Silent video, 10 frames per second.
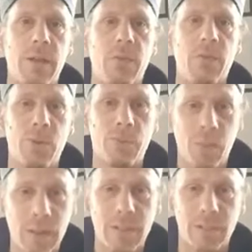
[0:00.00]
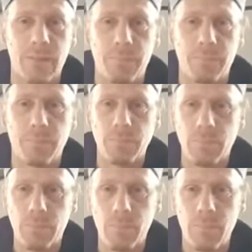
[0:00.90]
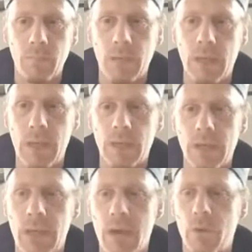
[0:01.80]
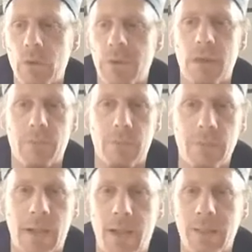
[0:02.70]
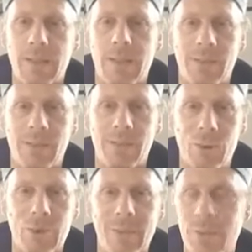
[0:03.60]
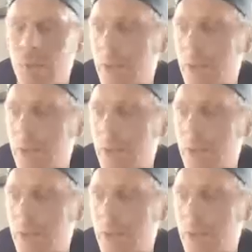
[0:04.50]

and full of practice. And we start from the heart, let's call it this